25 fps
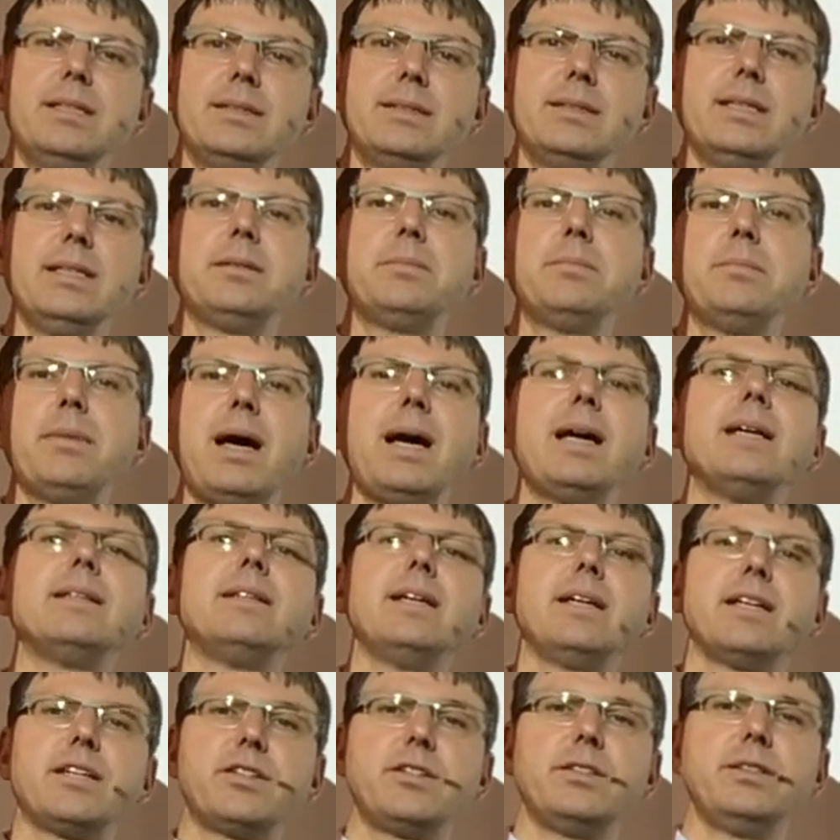That might
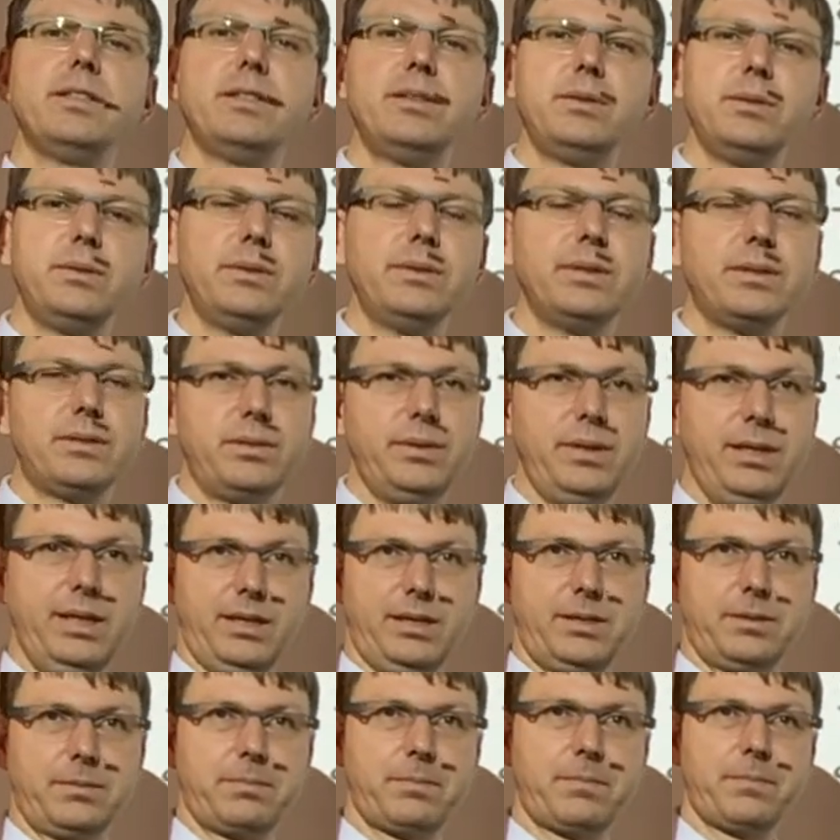actually do the trick.
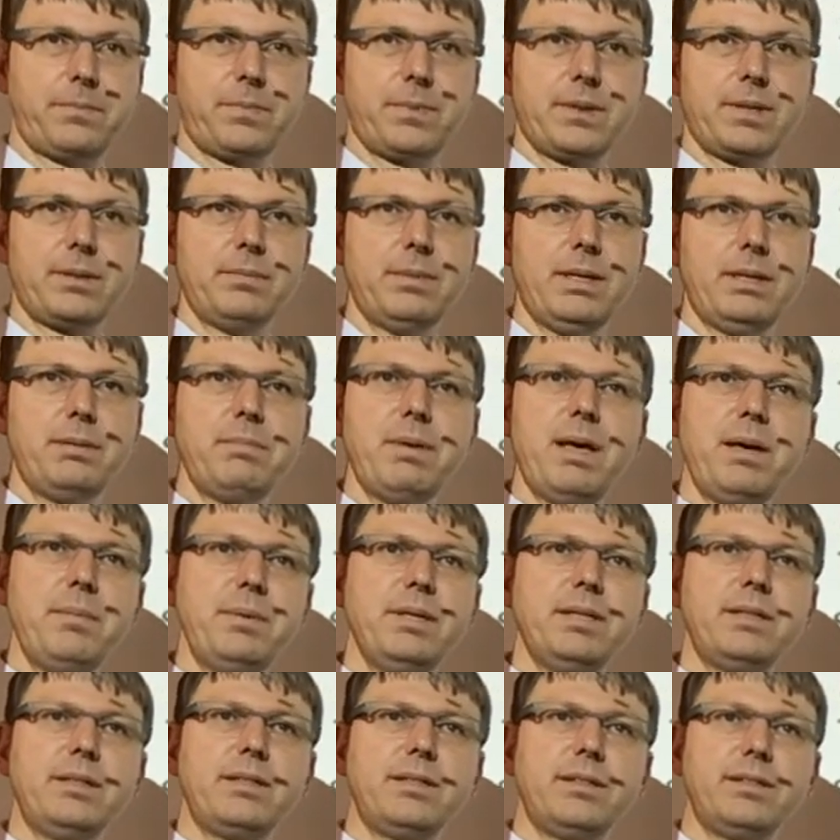But
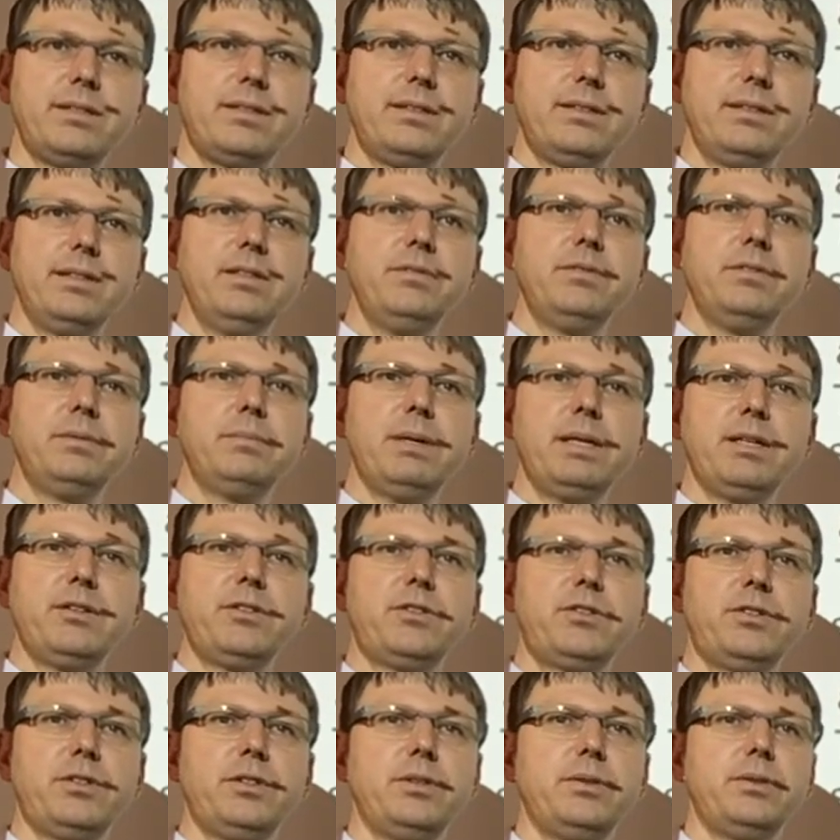maybe there is an even
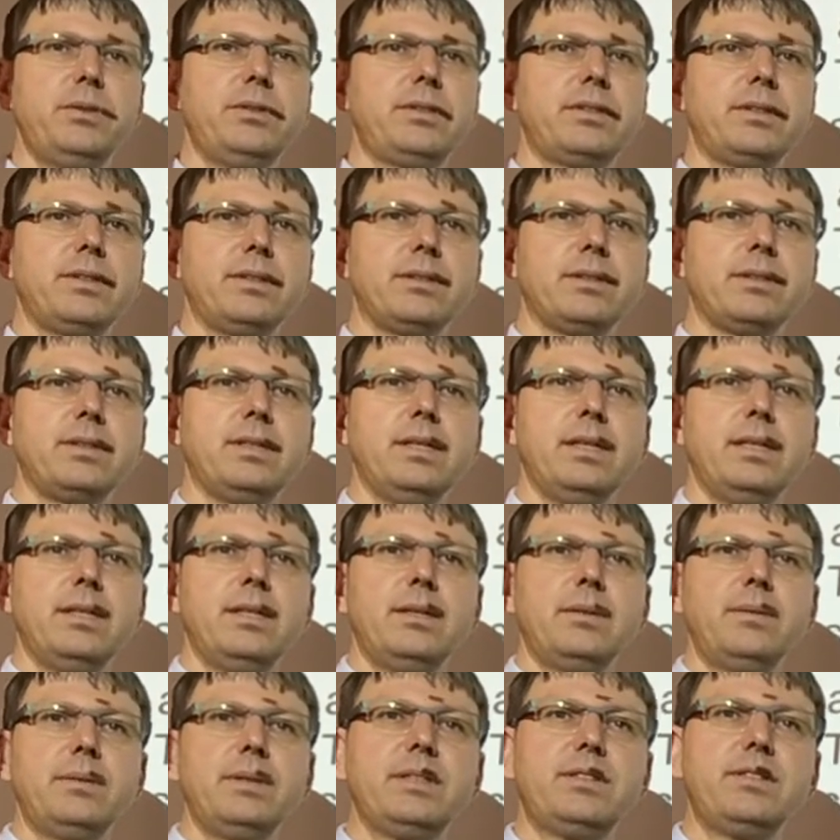better solution,
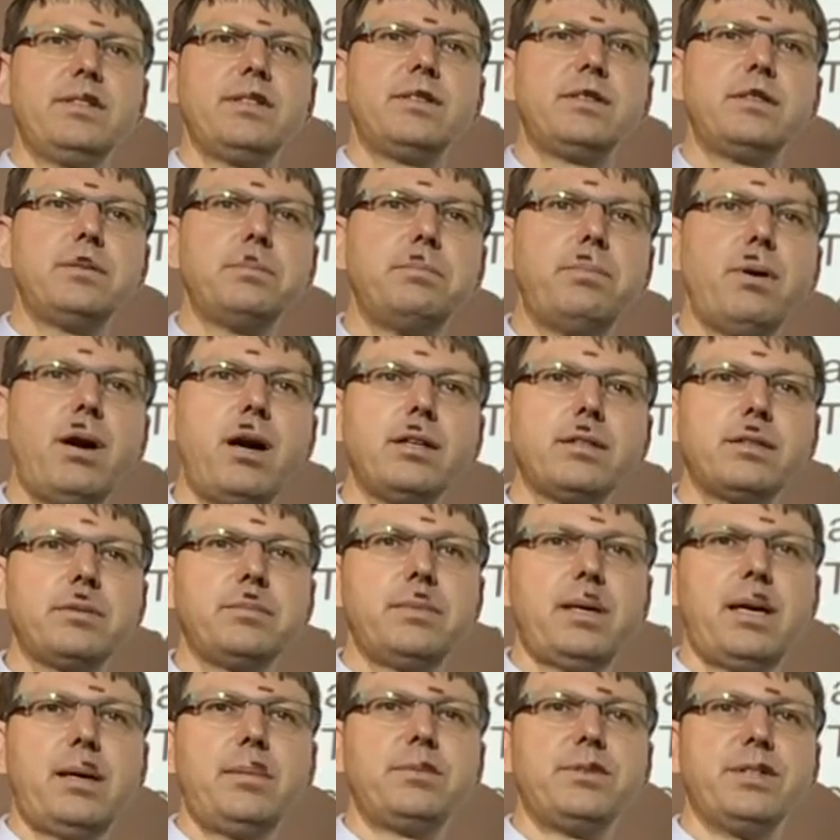which is the
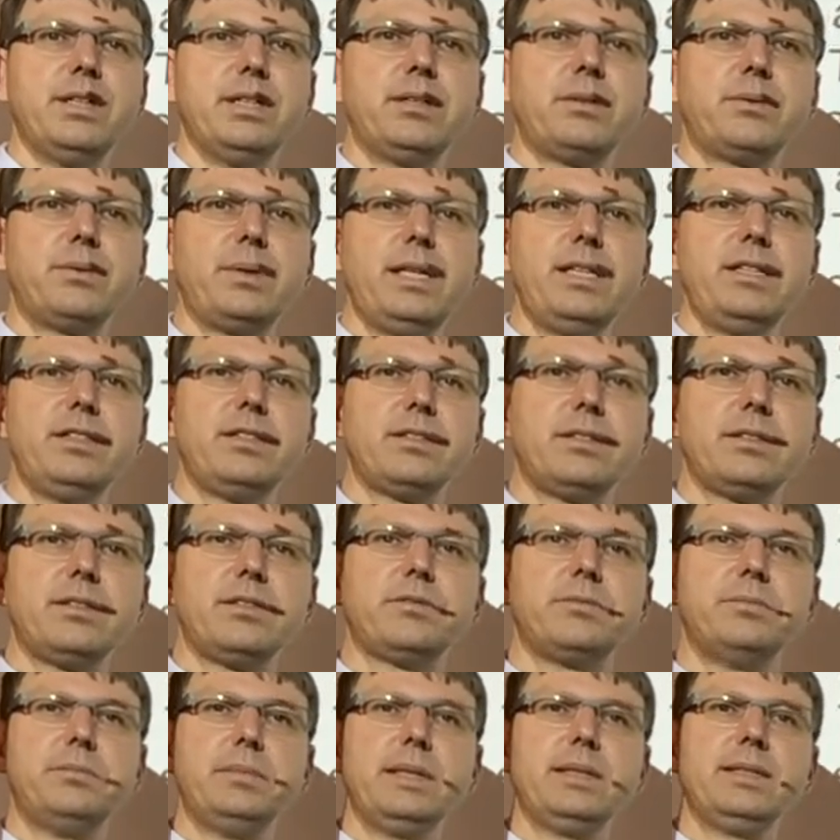bottom-up generation
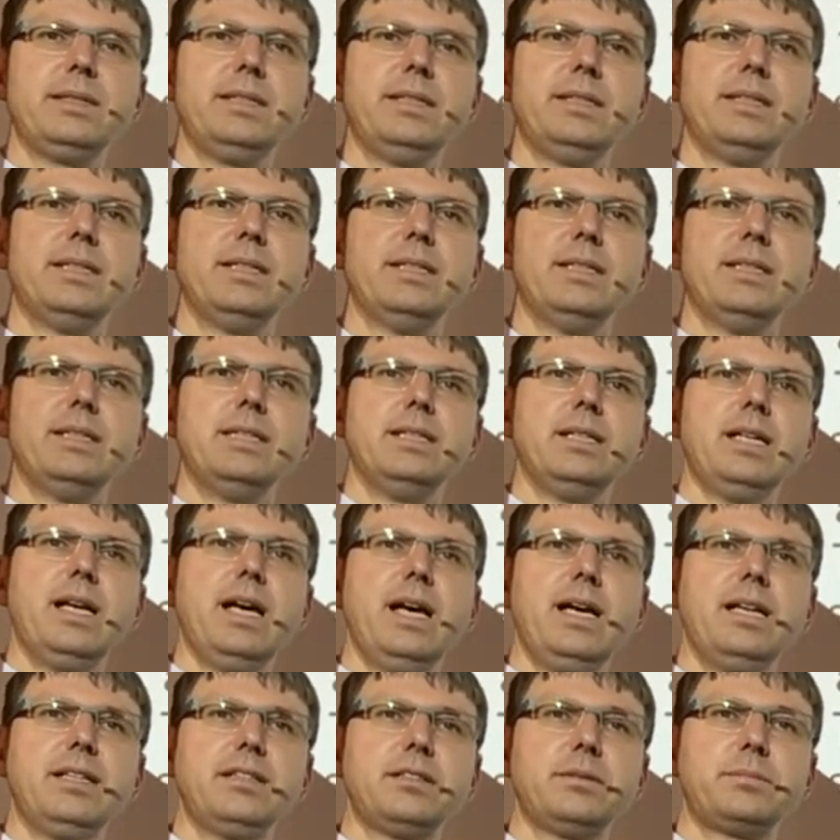of money
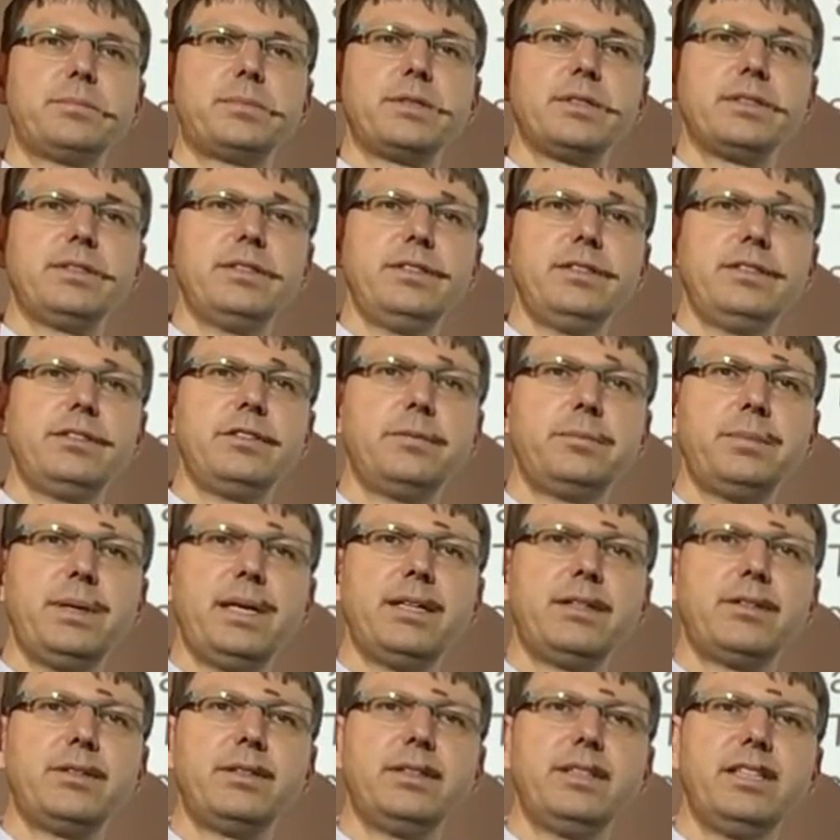and a
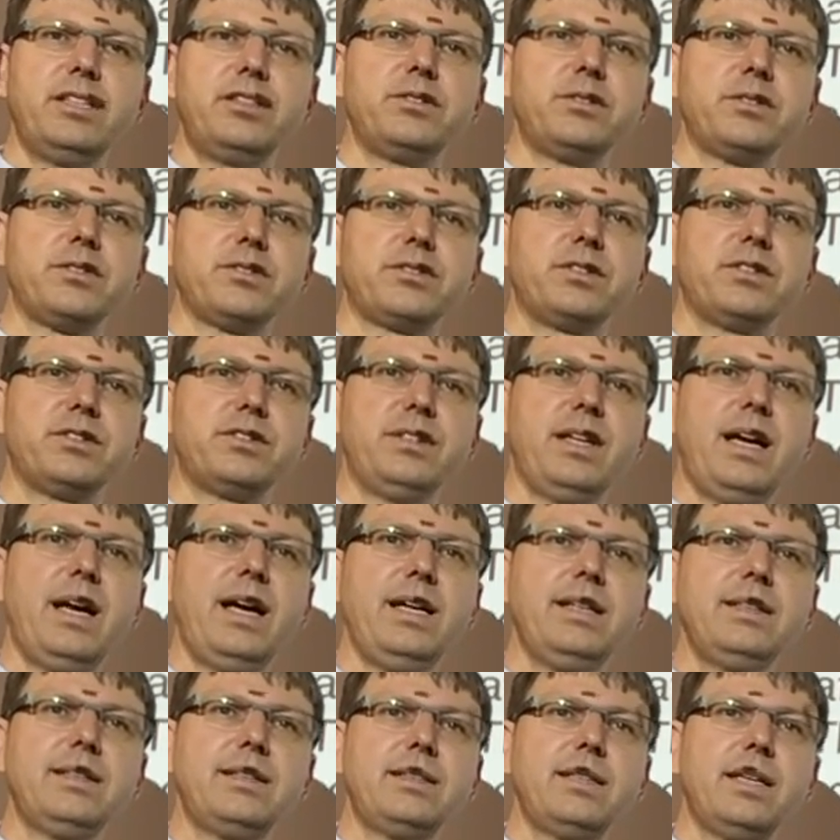participatory digital
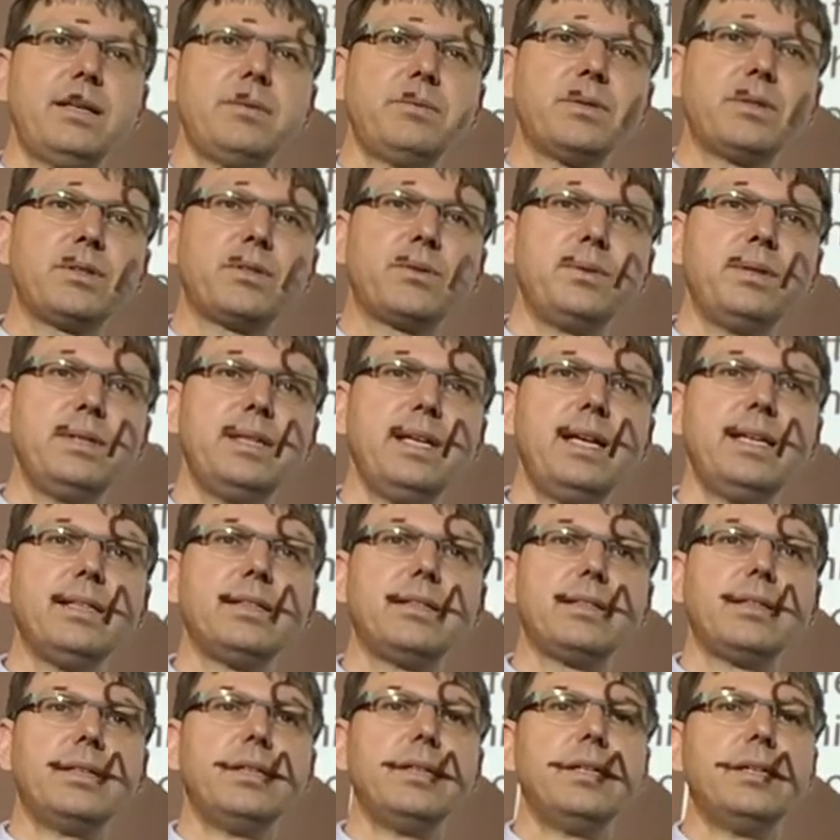society that will
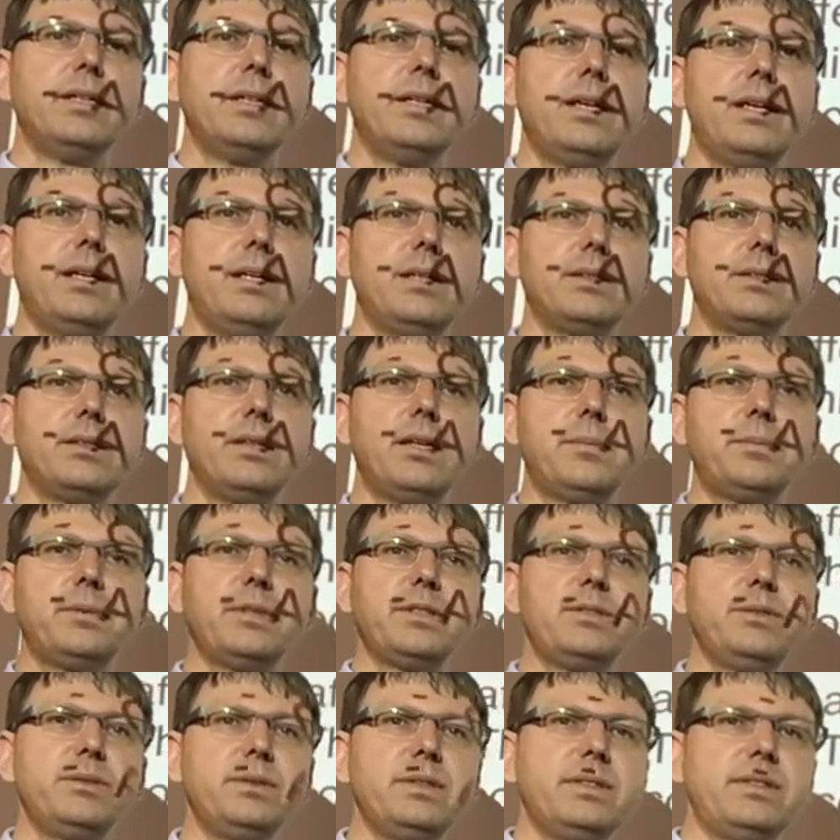create
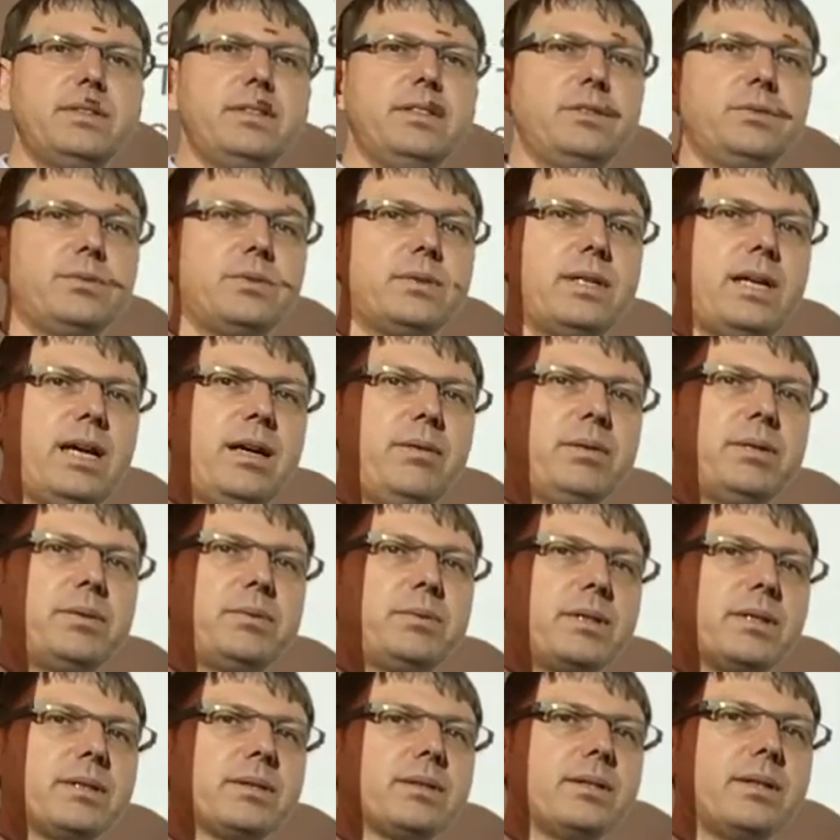opportunities for
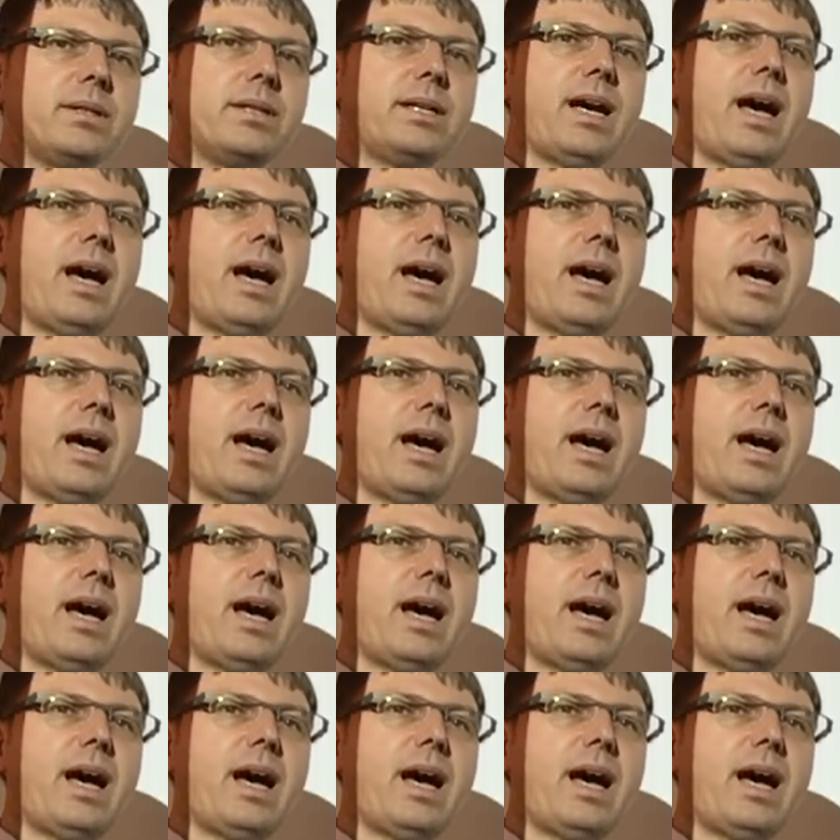everyone.